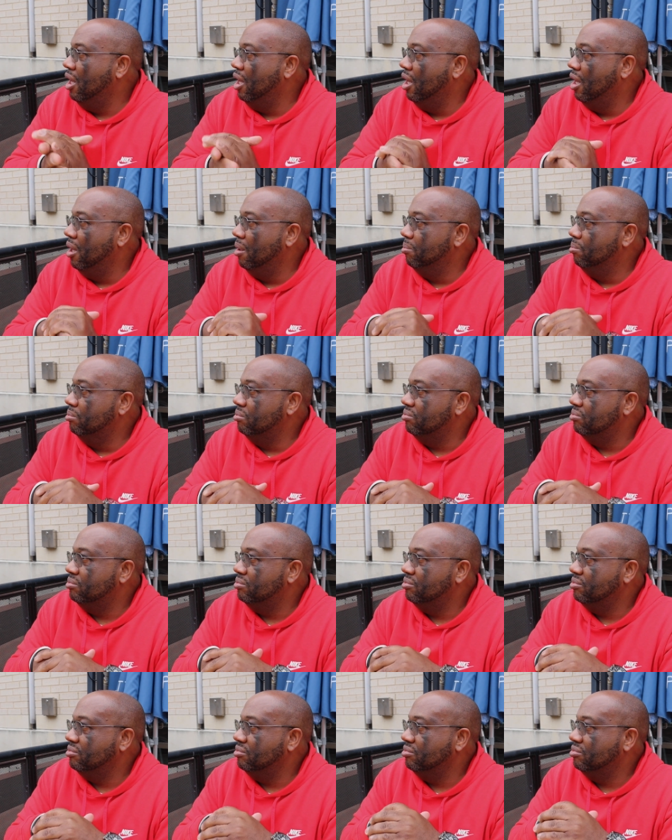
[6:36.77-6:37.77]
um,
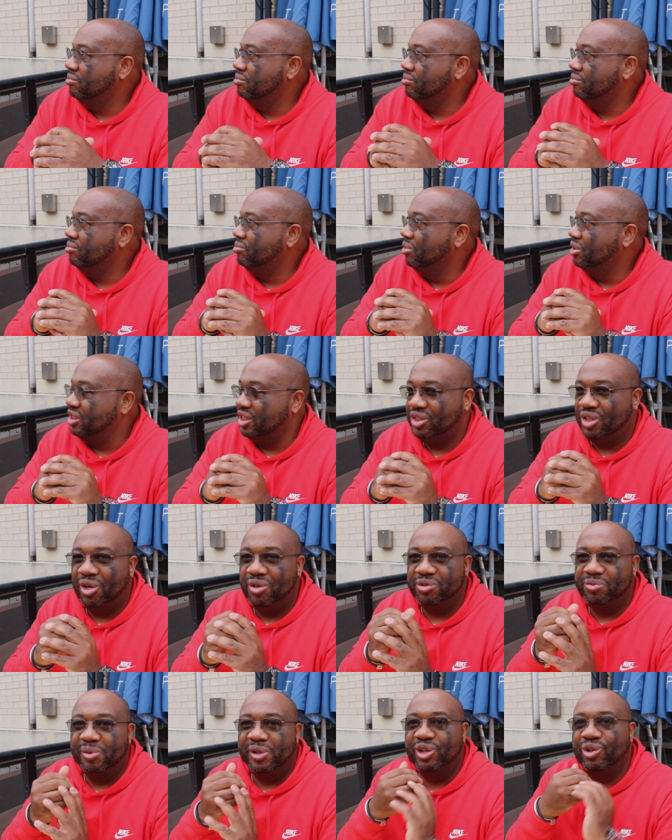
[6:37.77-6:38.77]
which I
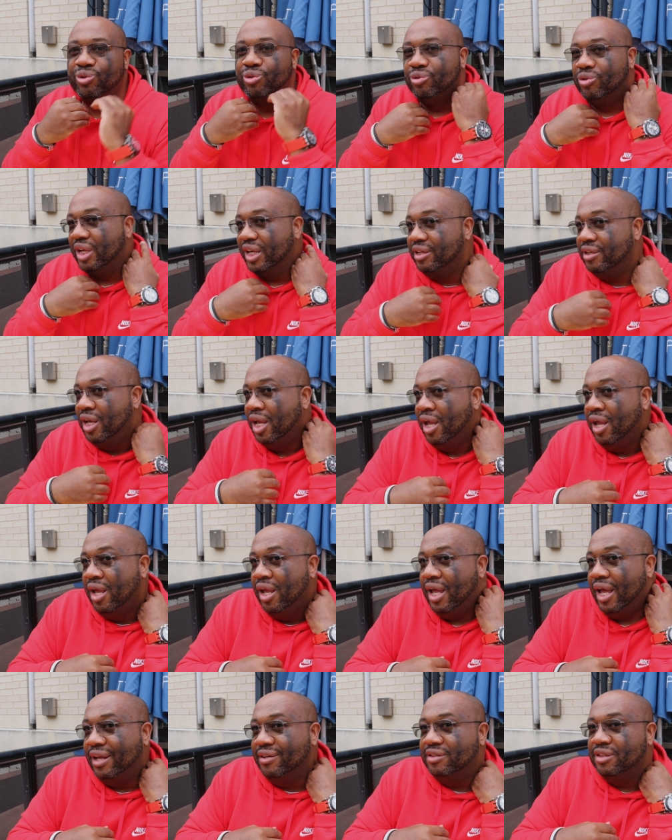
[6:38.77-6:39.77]
thought was pretty cool. And
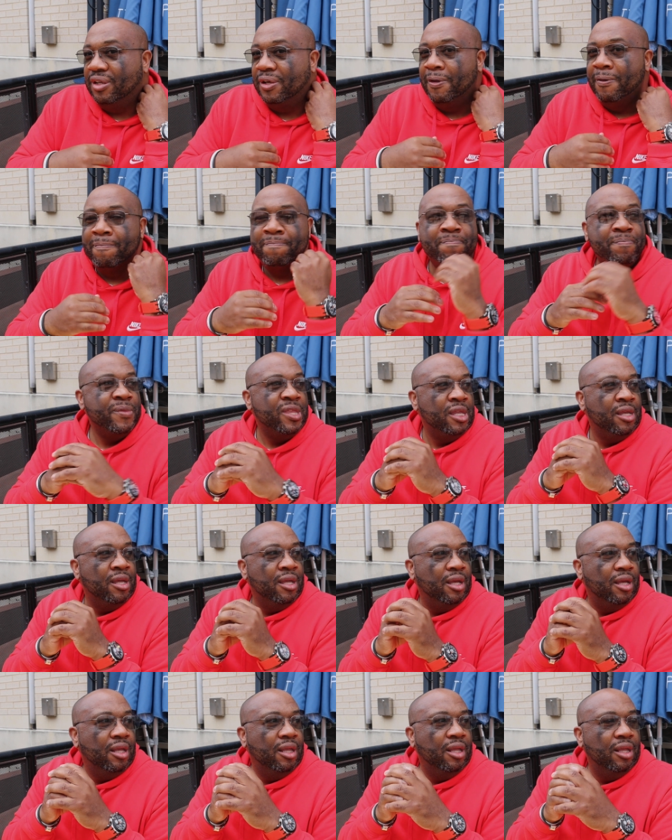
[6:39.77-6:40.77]
and
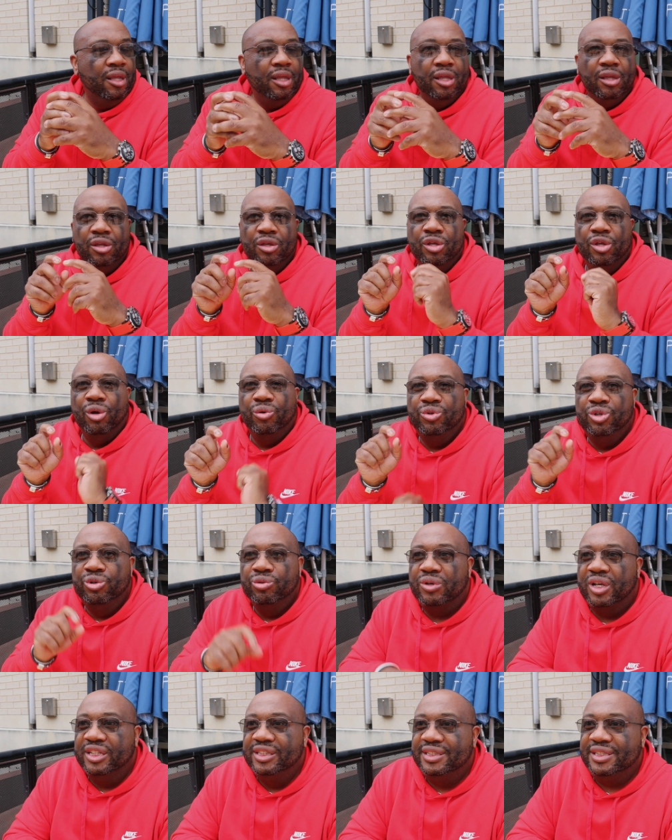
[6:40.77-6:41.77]
you know
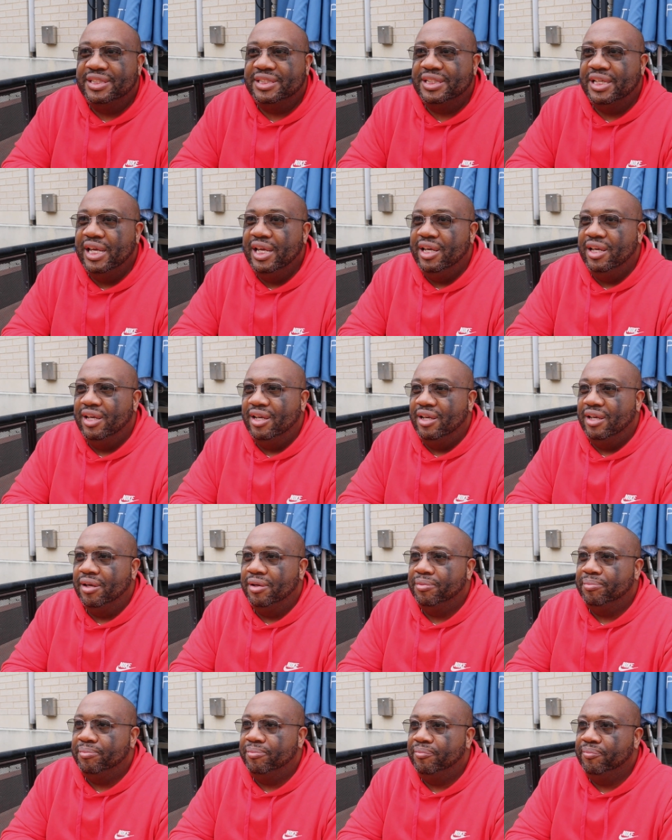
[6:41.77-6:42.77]
you can see
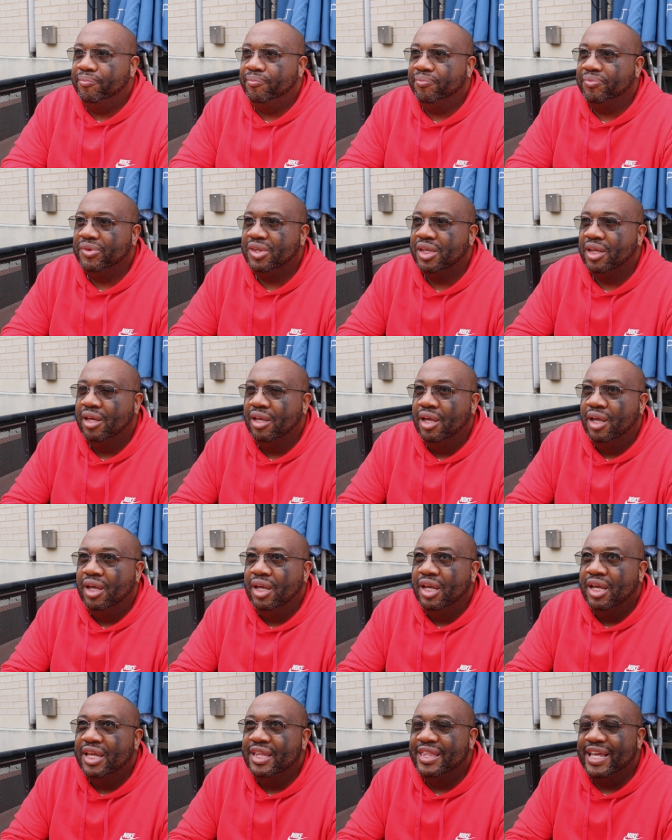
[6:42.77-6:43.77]

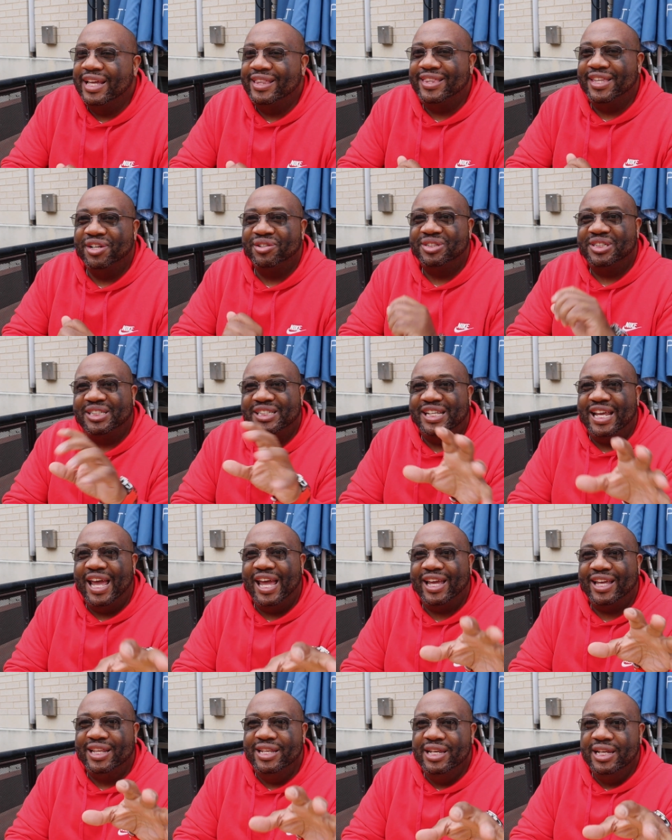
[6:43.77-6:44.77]
that there's
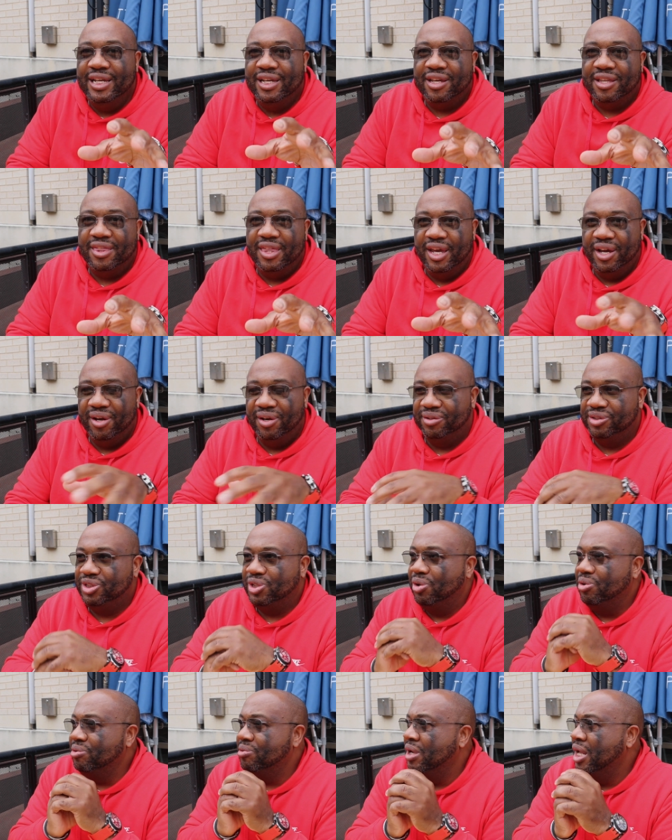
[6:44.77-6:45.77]
technique there.
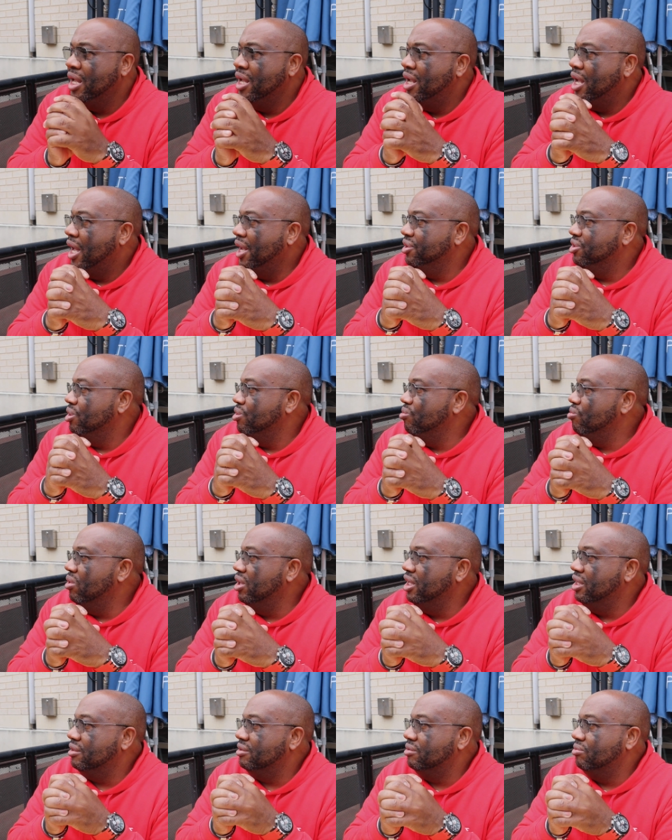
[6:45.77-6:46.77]
So I don't
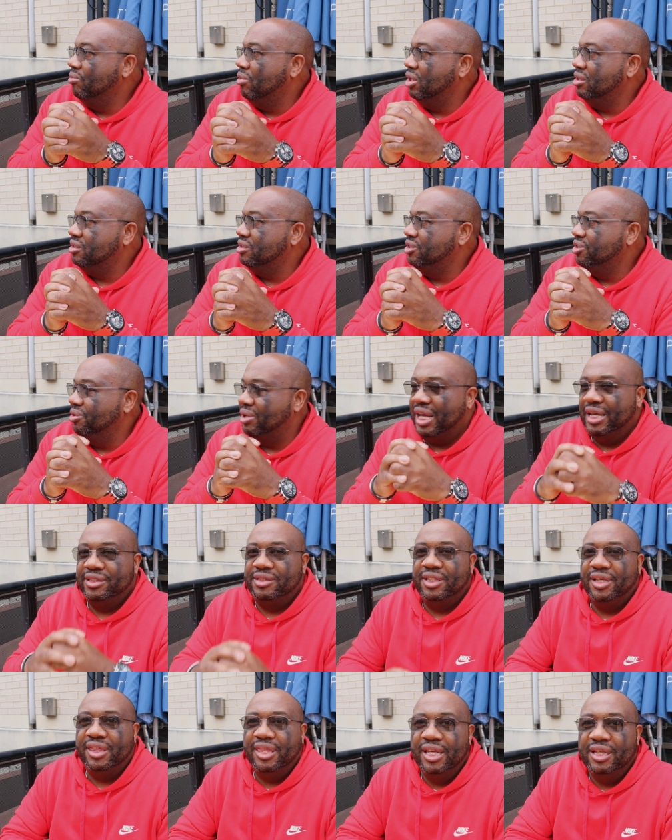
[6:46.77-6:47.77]
want to want you
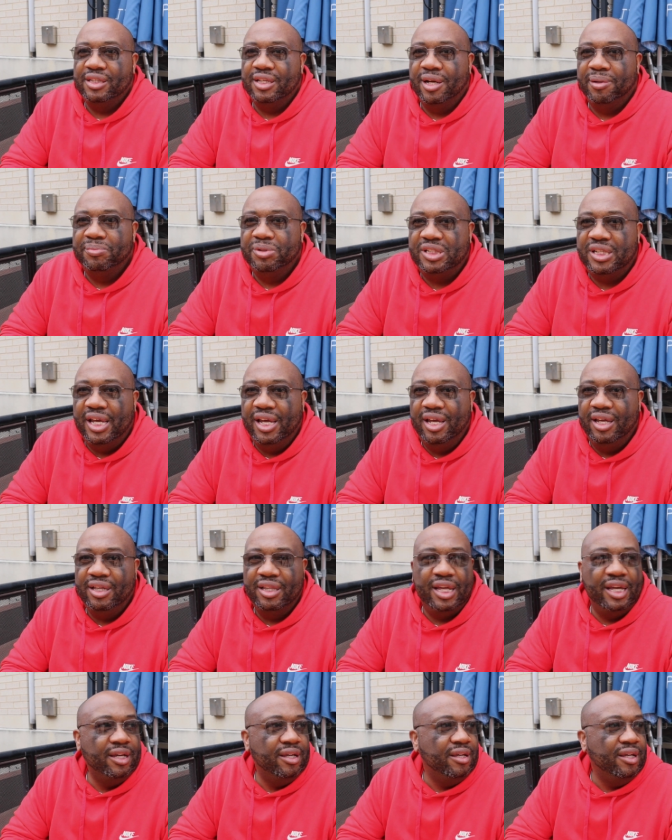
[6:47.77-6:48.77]
guys to think that I'm
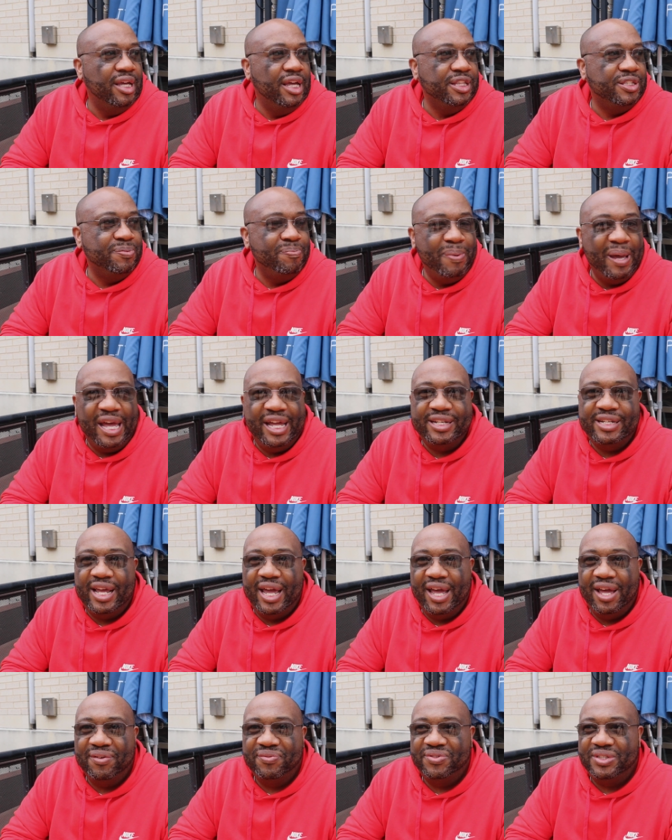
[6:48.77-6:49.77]
saying like it's bad to
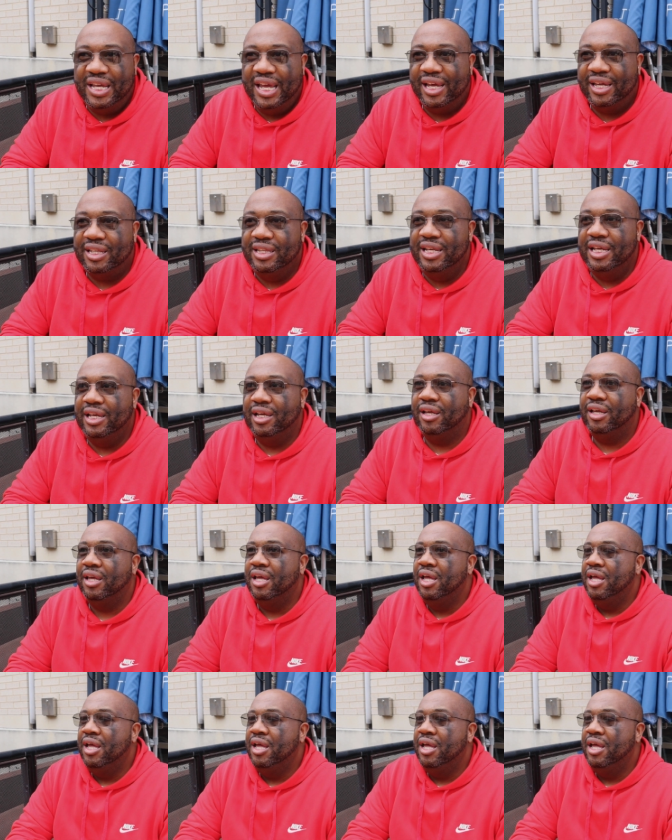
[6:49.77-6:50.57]
have technique